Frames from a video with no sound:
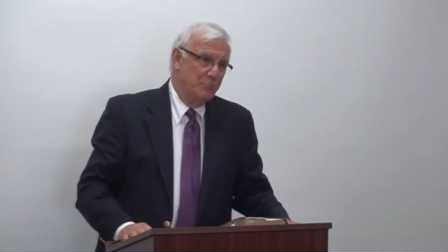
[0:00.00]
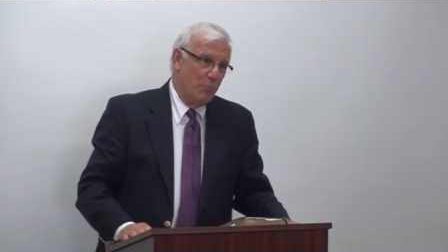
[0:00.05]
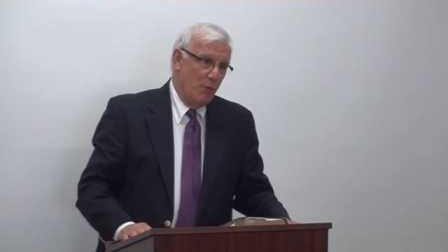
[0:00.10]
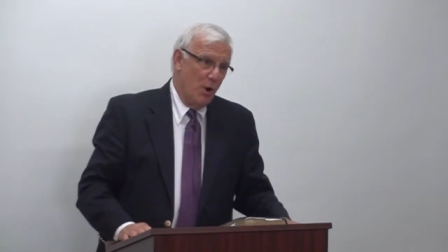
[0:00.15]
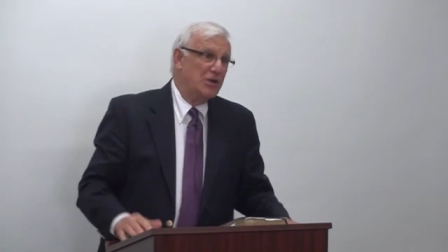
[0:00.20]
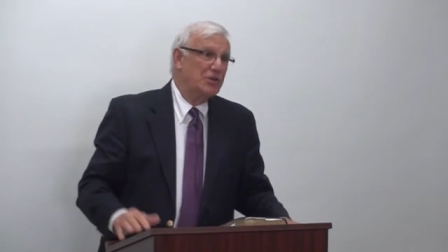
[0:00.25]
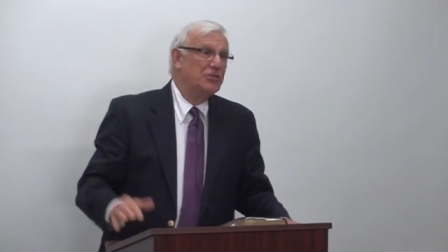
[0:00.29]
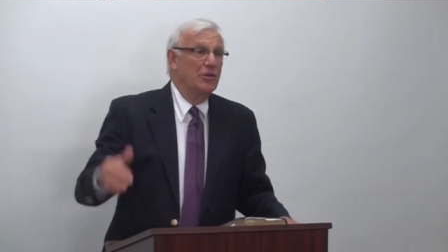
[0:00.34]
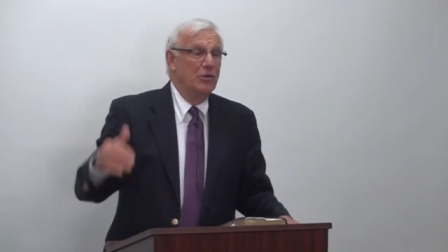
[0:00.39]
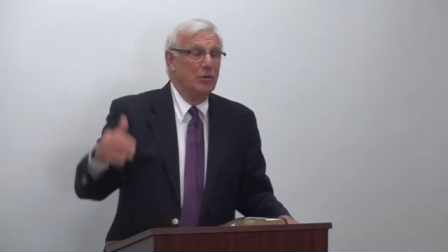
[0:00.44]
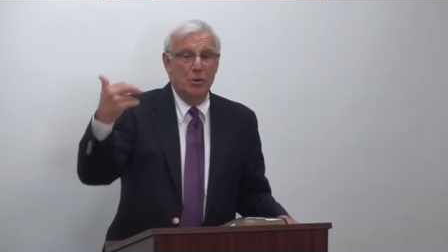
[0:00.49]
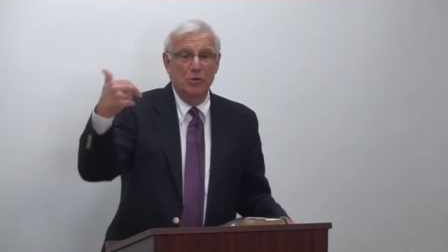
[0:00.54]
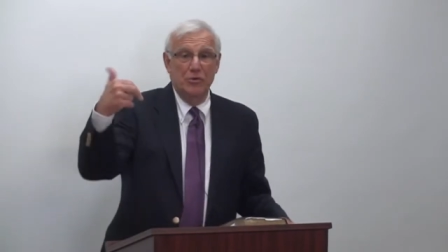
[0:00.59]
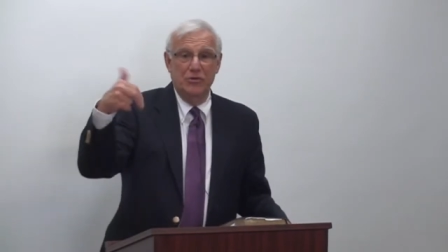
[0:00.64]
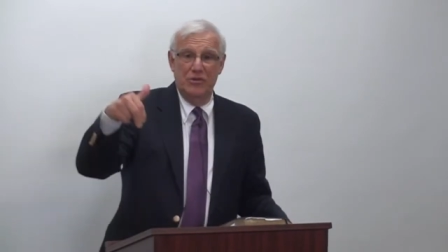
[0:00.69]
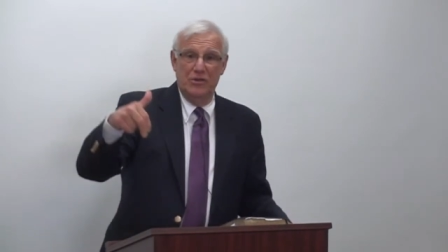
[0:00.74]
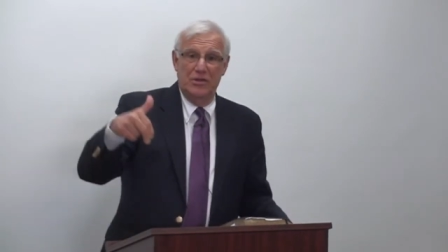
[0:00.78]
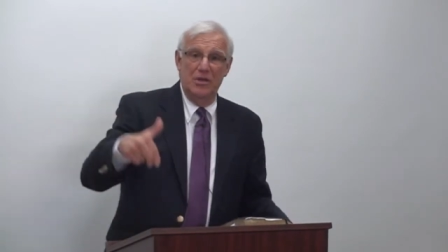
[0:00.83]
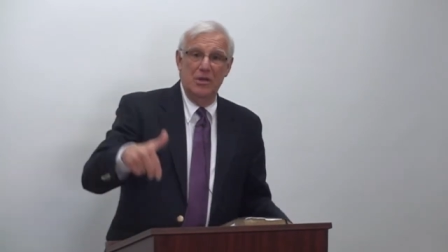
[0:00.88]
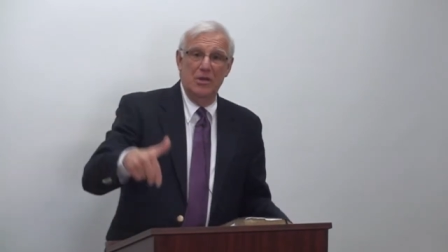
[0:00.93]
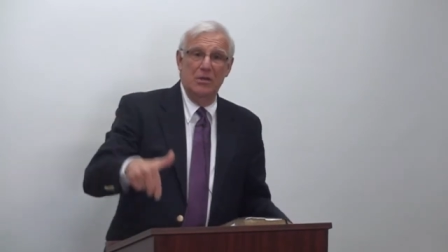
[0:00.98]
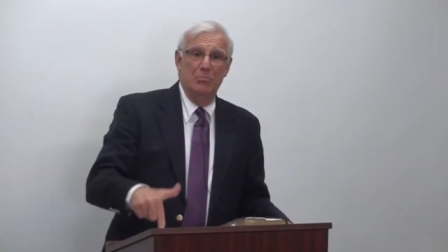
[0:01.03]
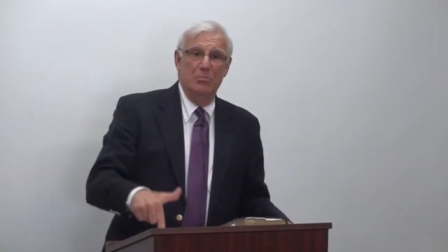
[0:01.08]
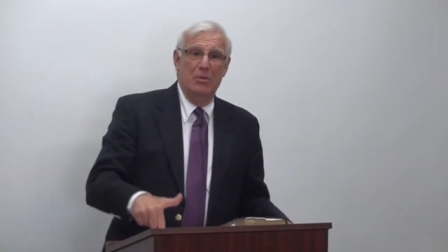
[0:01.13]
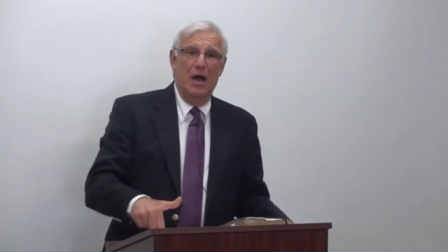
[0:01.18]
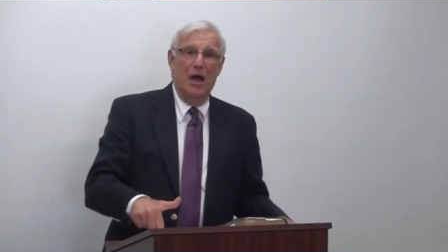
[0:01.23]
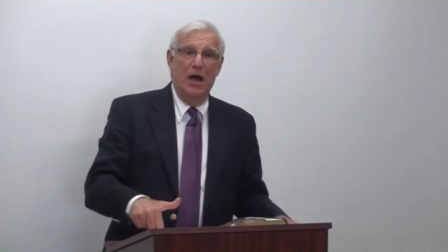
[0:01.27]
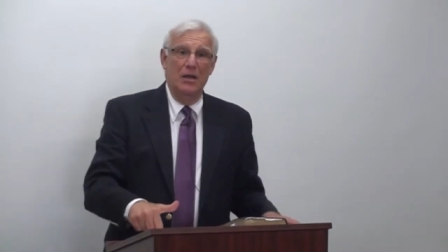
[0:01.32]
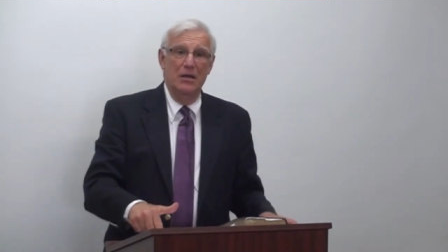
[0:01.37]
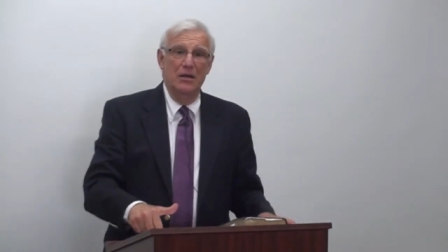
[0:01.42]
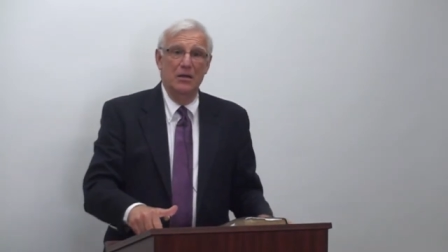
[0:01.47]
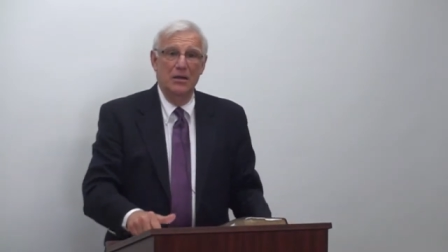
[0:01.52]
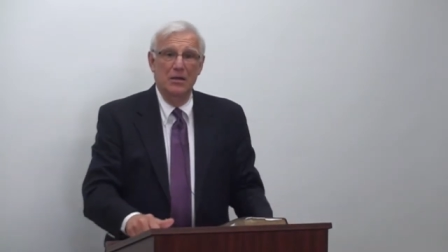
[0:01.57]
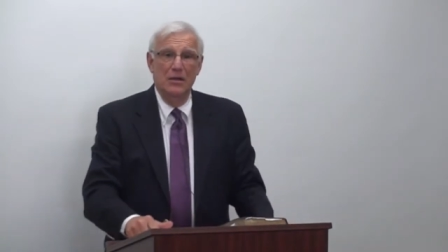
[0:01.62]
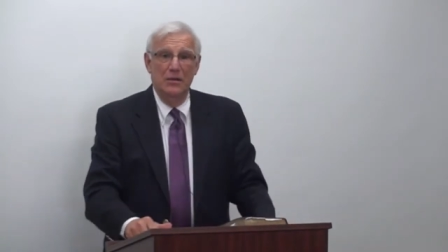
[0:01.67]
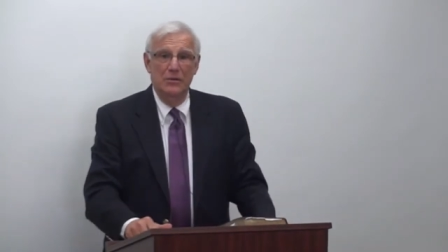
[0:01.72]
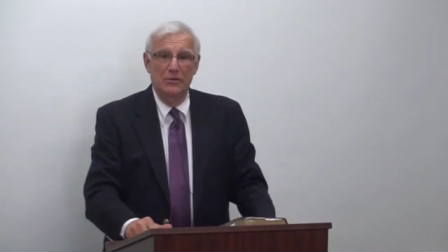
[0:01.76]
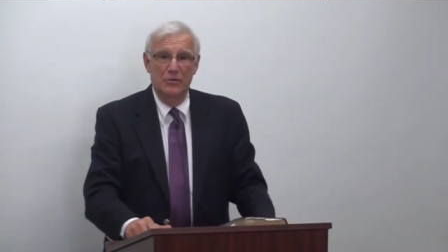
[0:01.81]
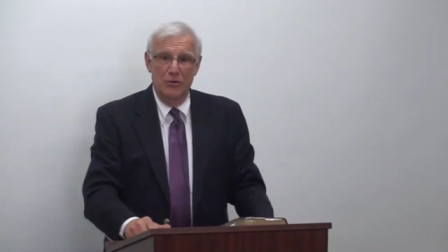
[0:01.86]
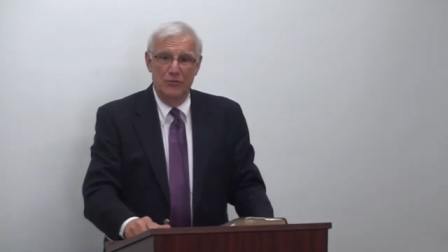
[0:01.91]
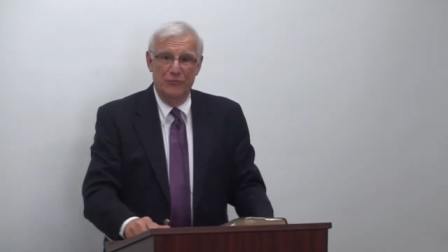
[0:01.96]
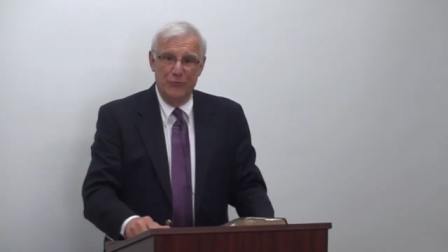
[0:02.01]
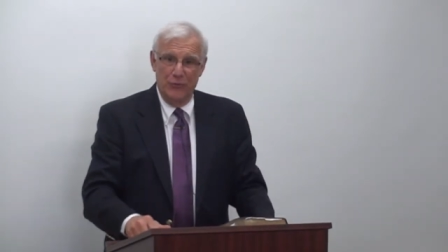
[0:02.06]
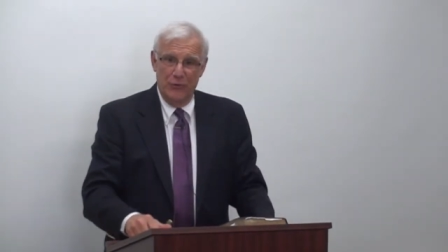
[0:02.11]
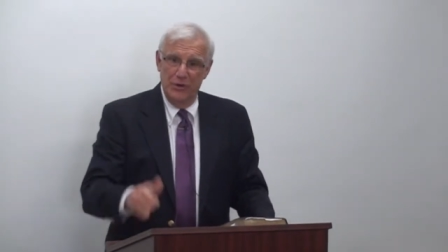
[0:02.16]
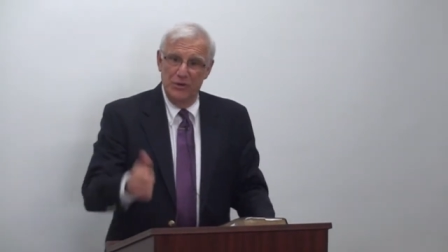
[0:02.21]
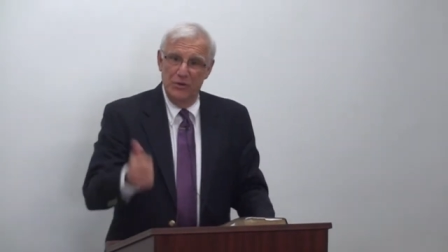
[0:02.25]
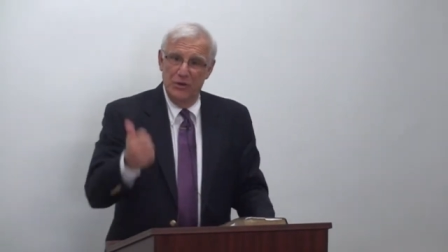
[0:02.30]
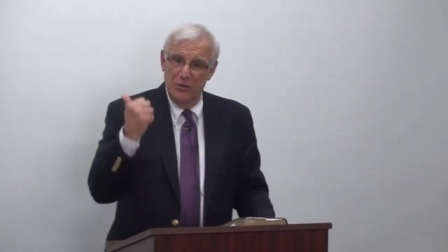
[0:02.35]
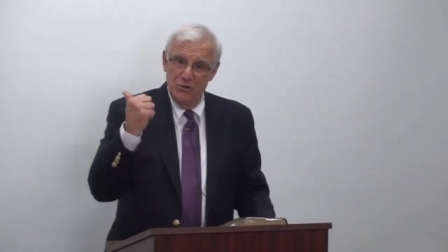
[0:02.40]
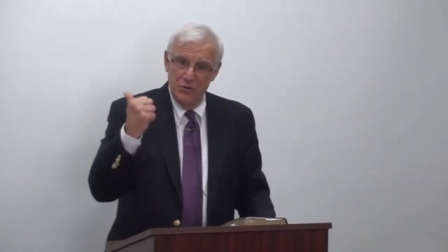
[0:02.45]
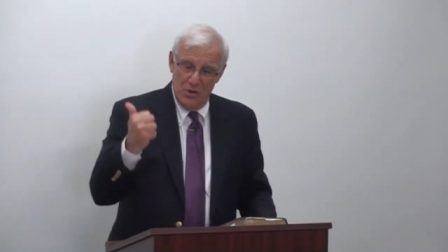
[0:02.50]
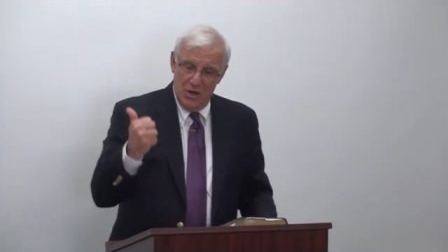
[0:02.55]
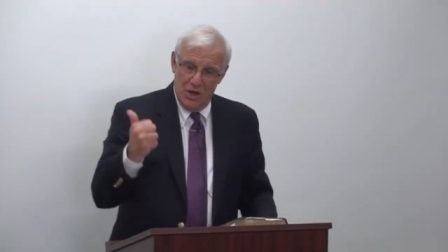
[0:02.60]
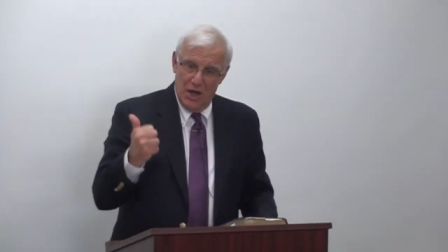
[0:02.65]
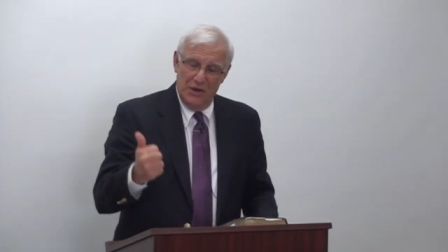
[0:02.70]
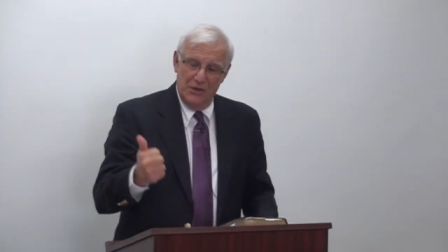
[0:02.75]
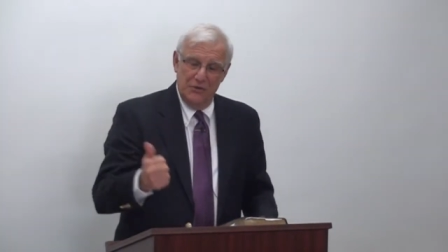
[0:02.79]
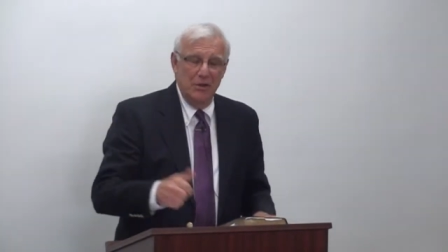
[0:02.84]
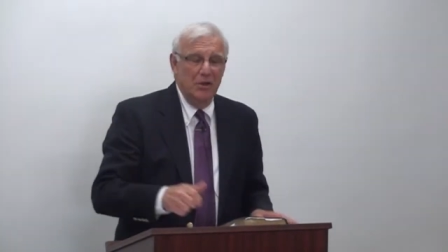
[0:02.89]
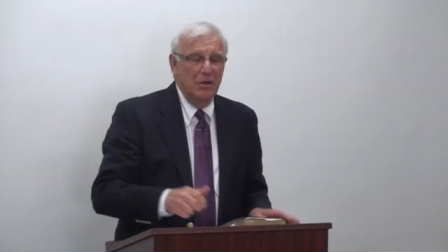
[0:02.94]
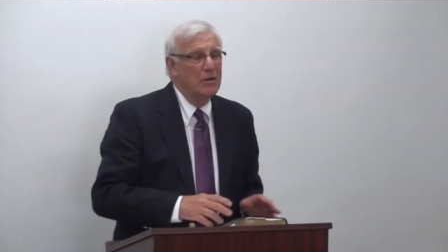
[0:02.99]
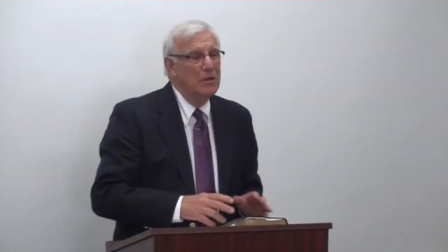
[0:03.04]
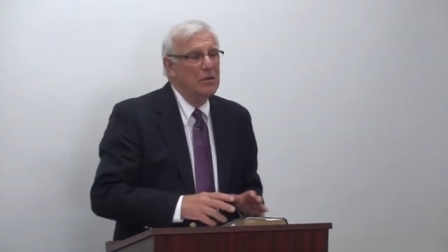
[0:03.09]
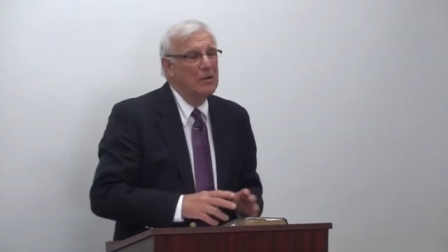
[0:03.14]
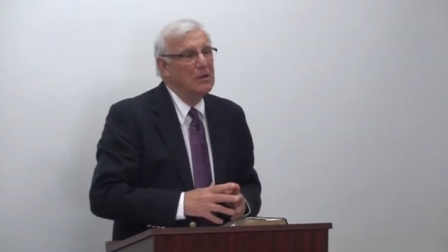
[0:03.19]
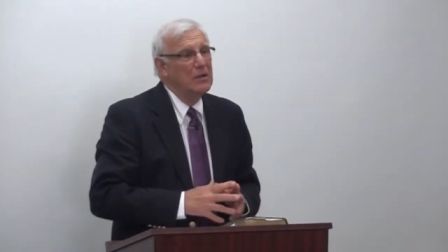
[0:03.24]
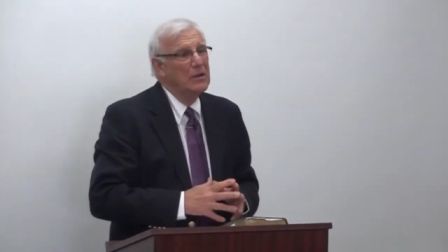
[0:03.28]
Martin Odie, my dear friend in Uganda,